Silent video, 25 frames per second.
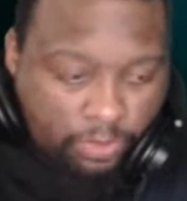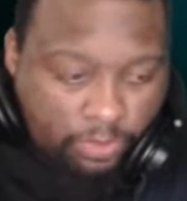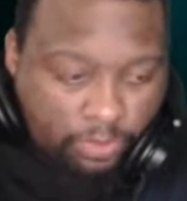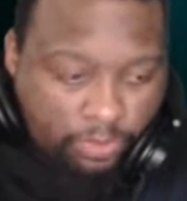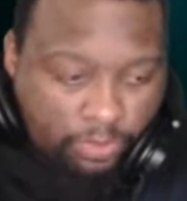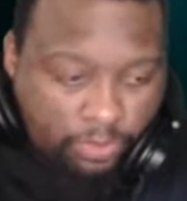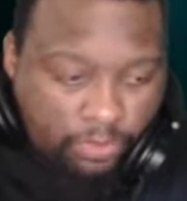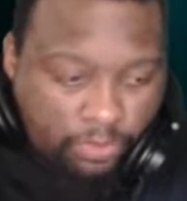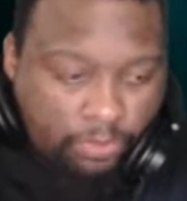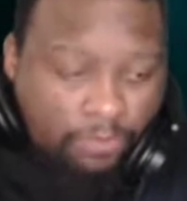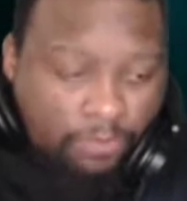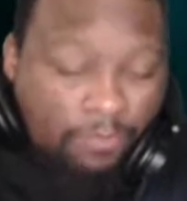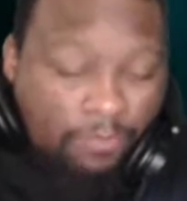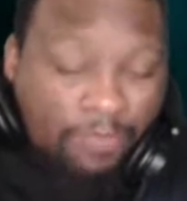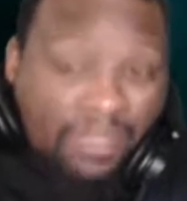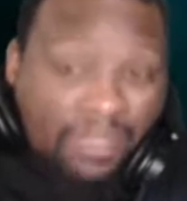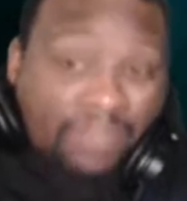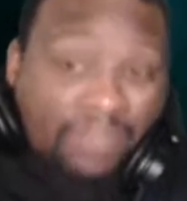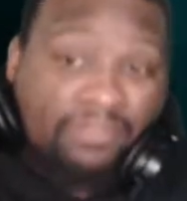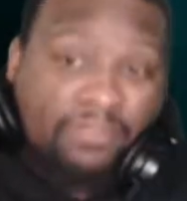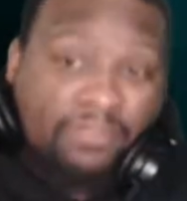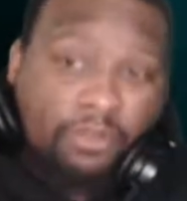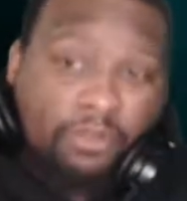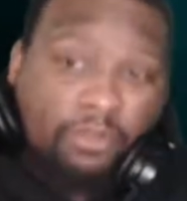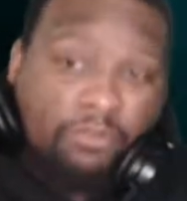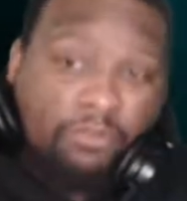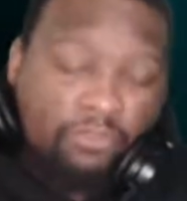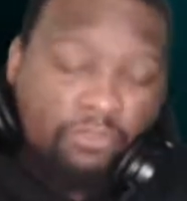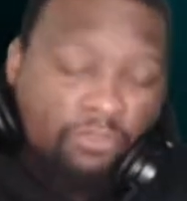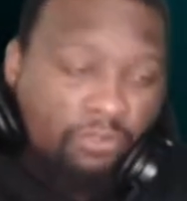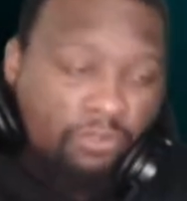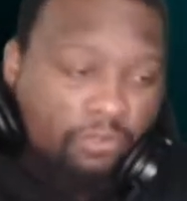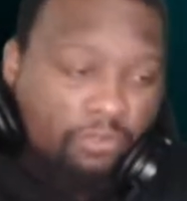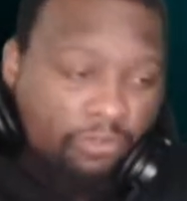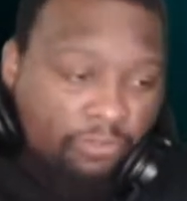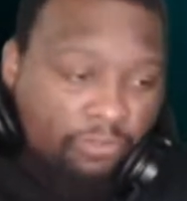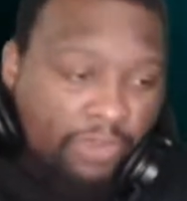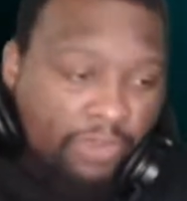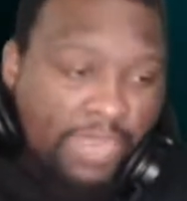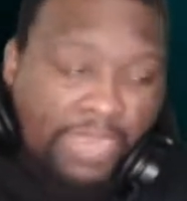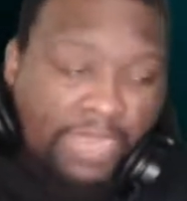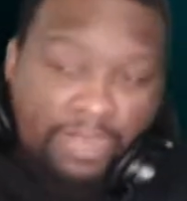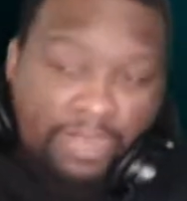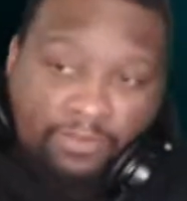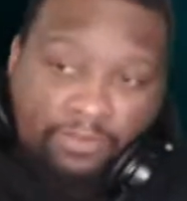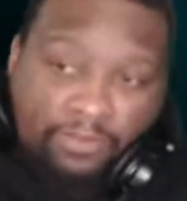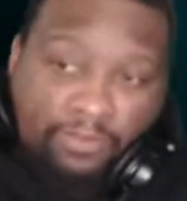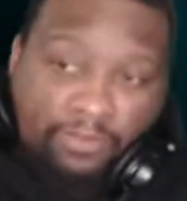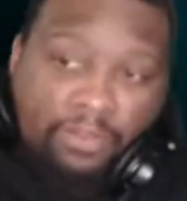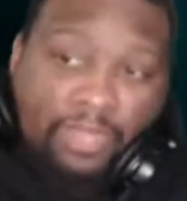you miss those two
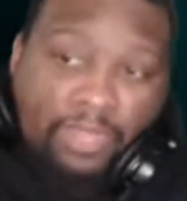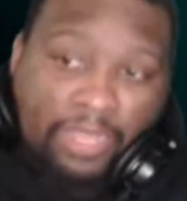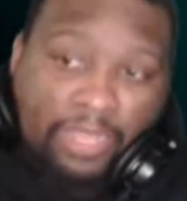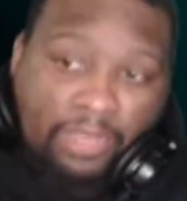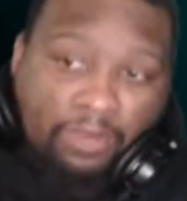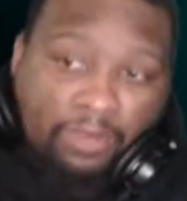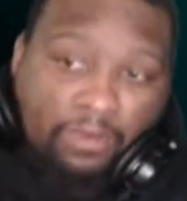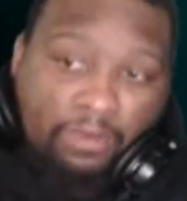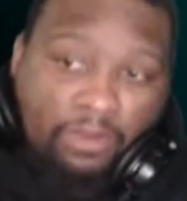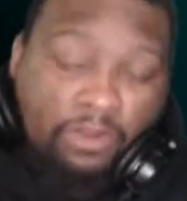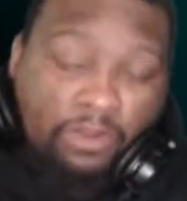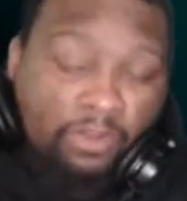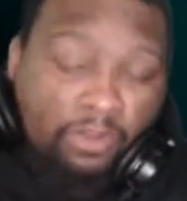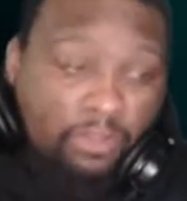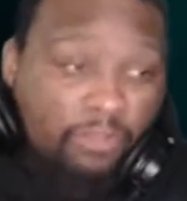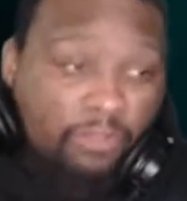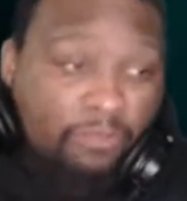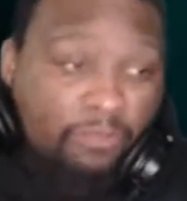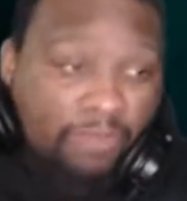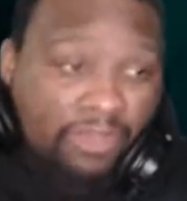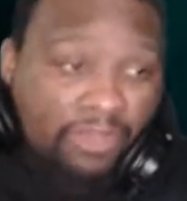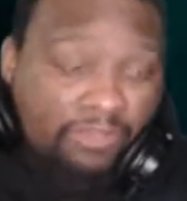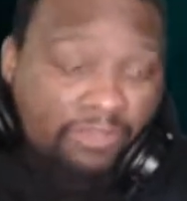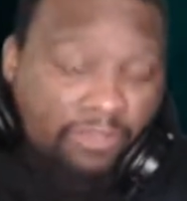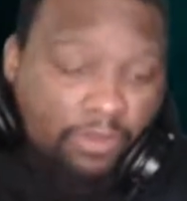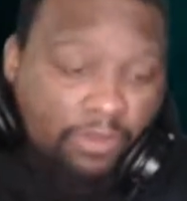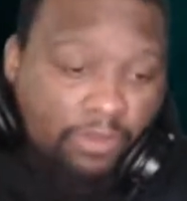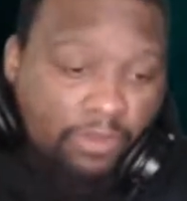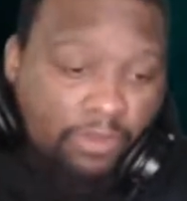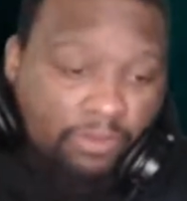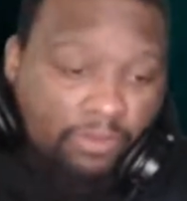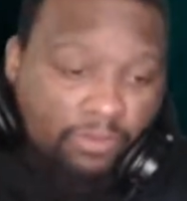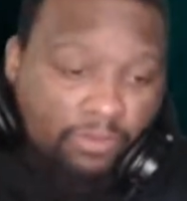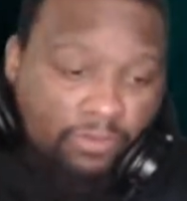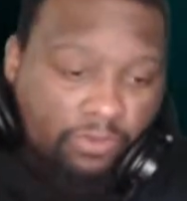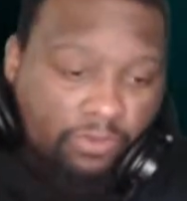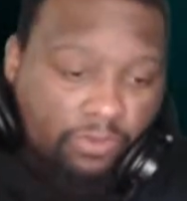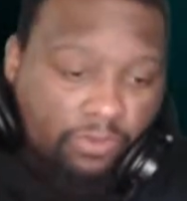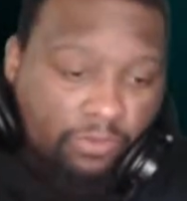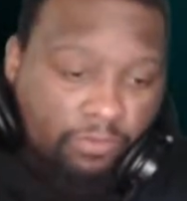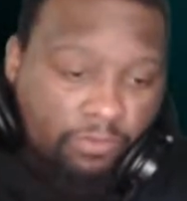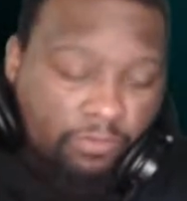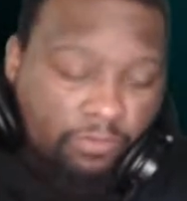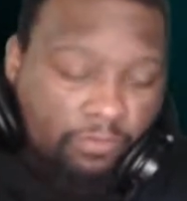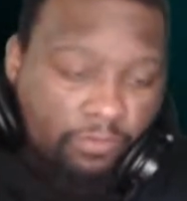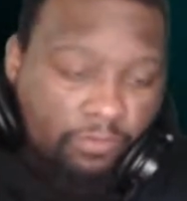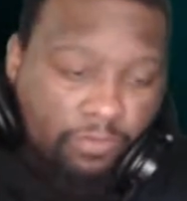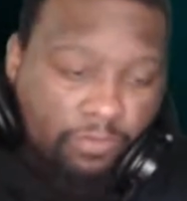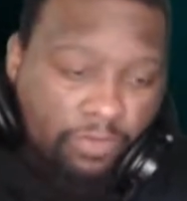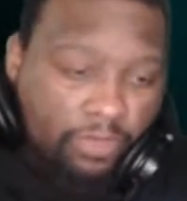shots, like, you know, you miss those
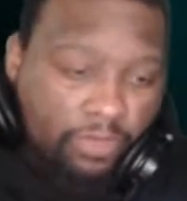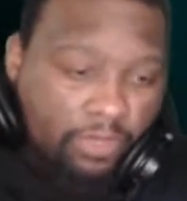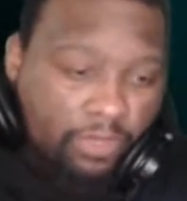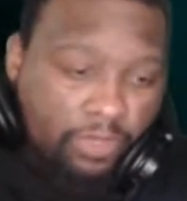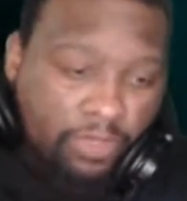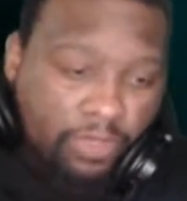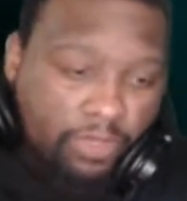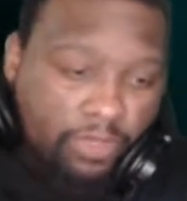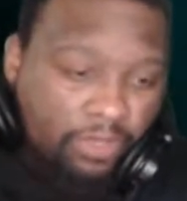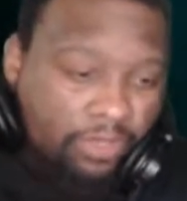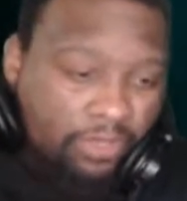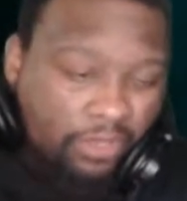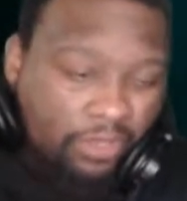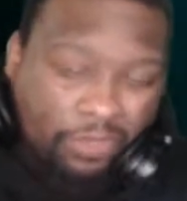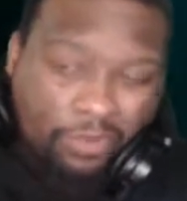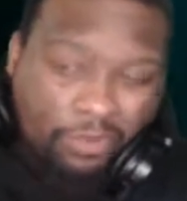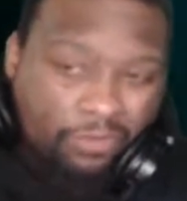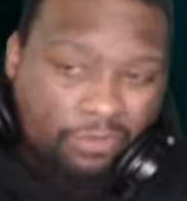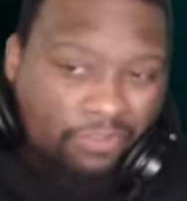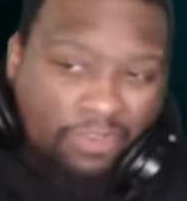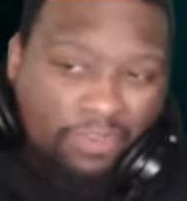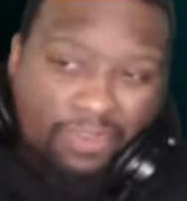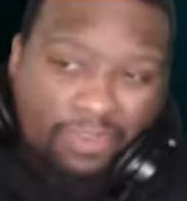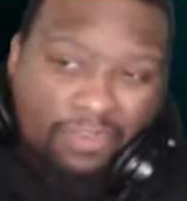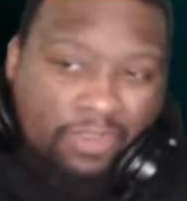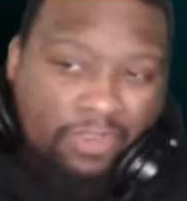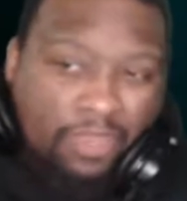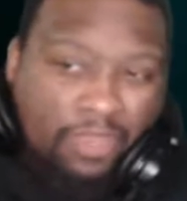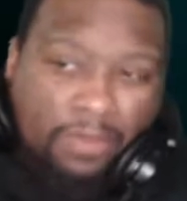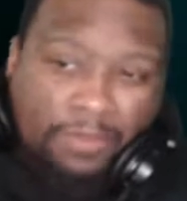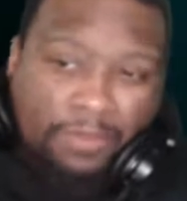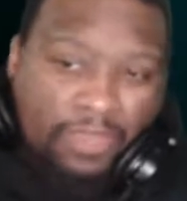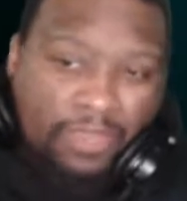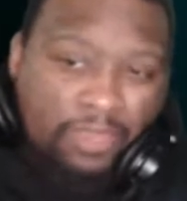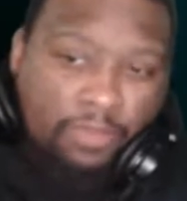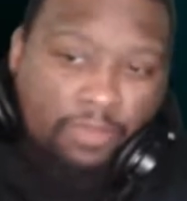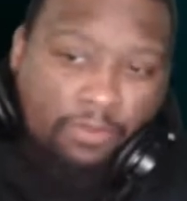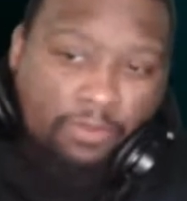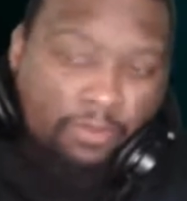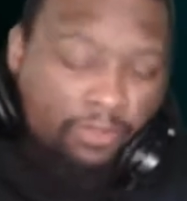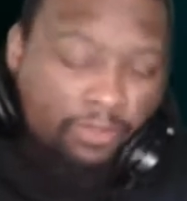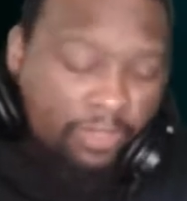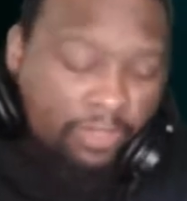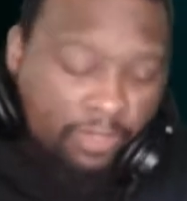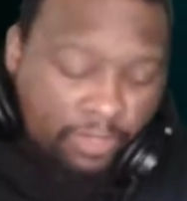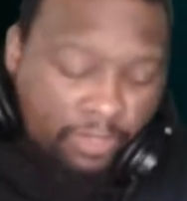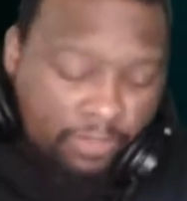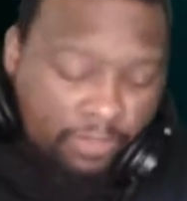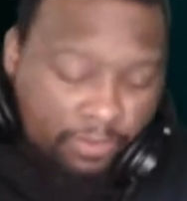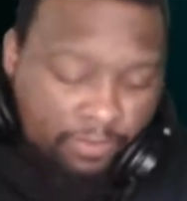the coach doesn't come to you,
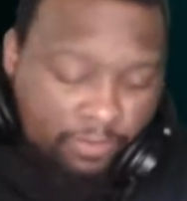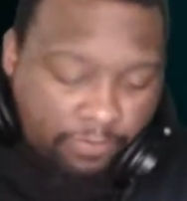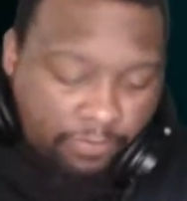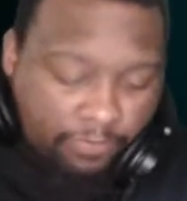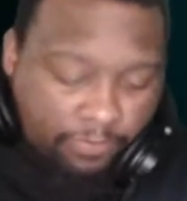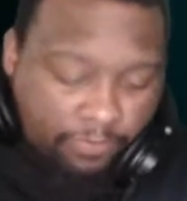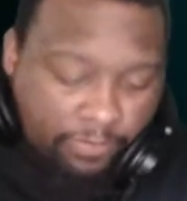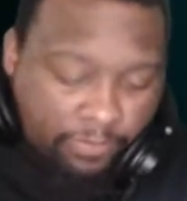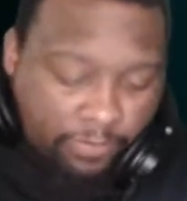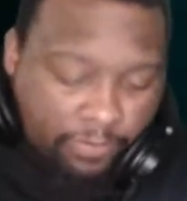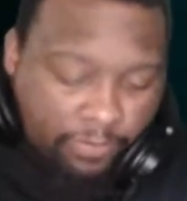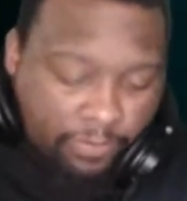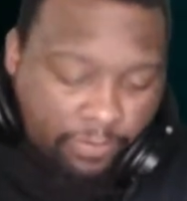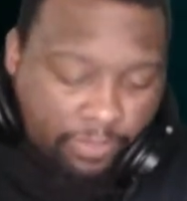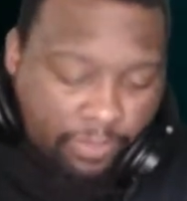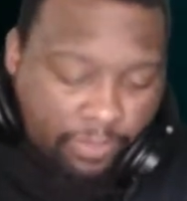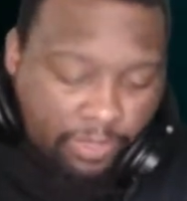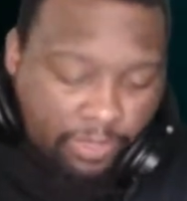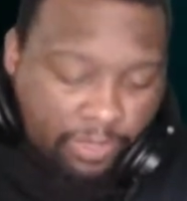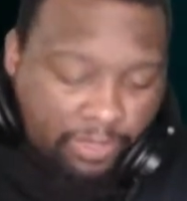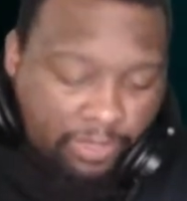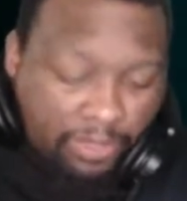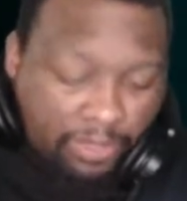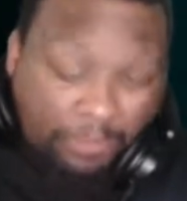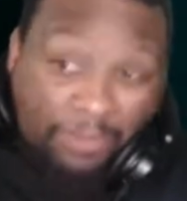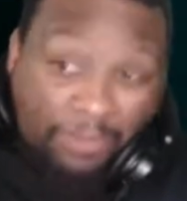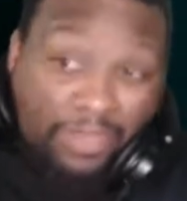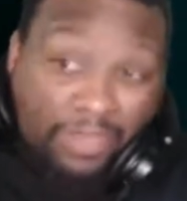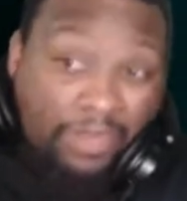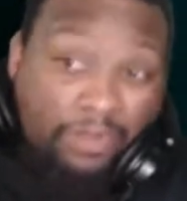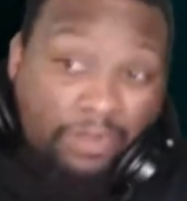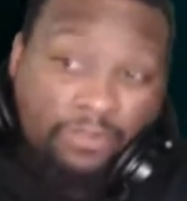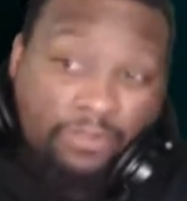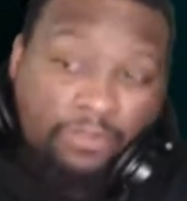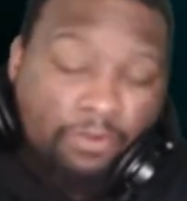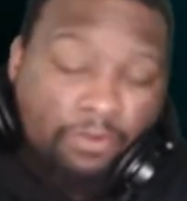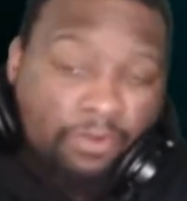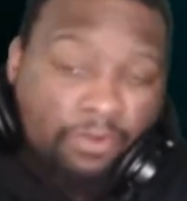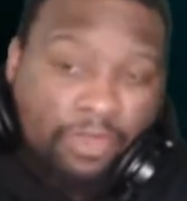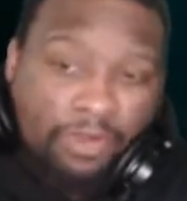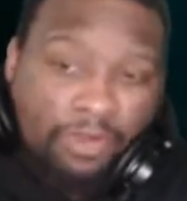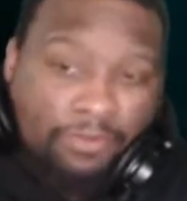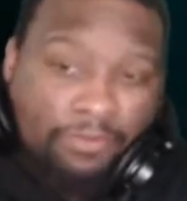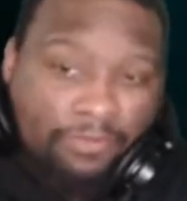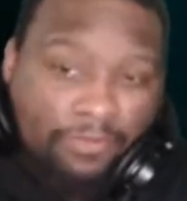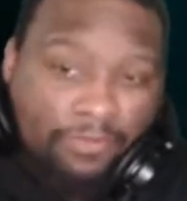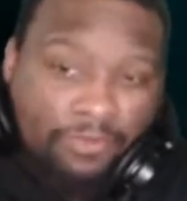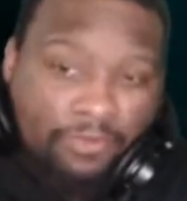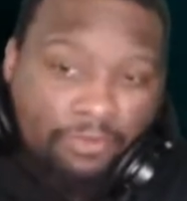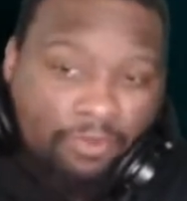the the players don't
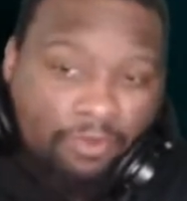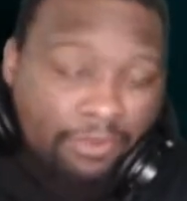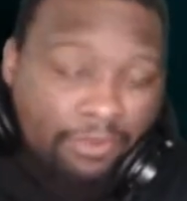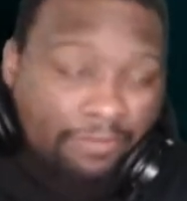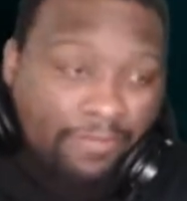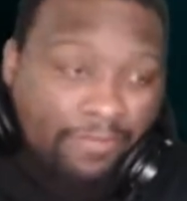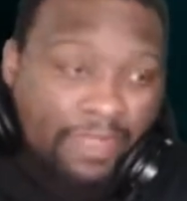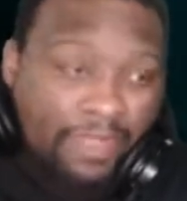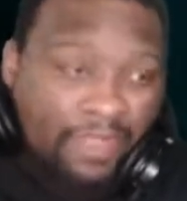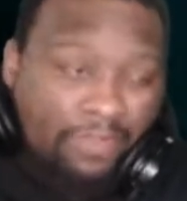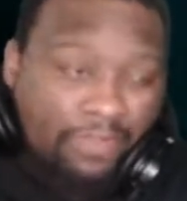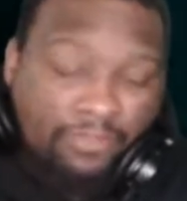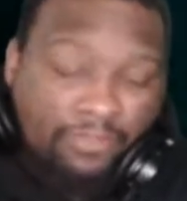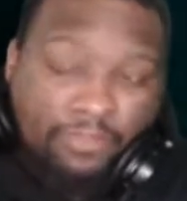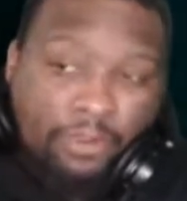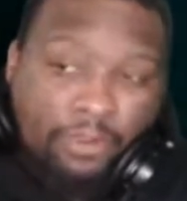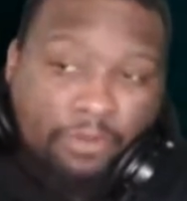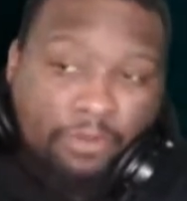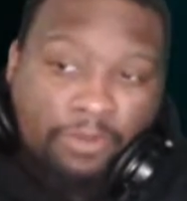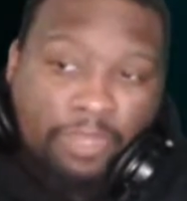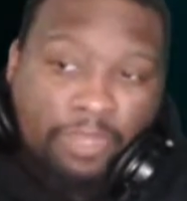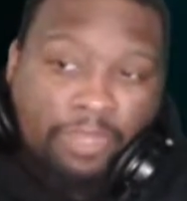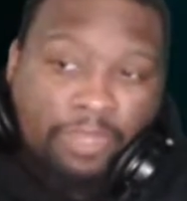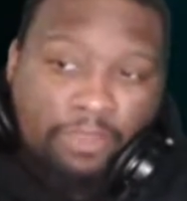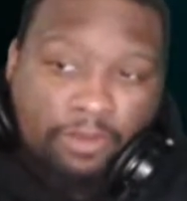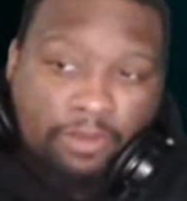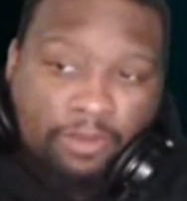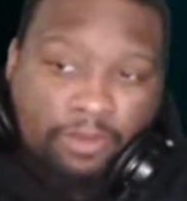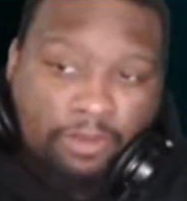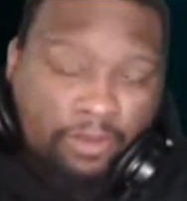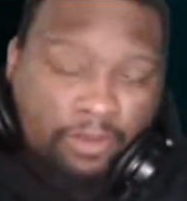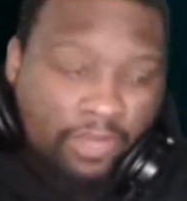comfort you, the fans don't either.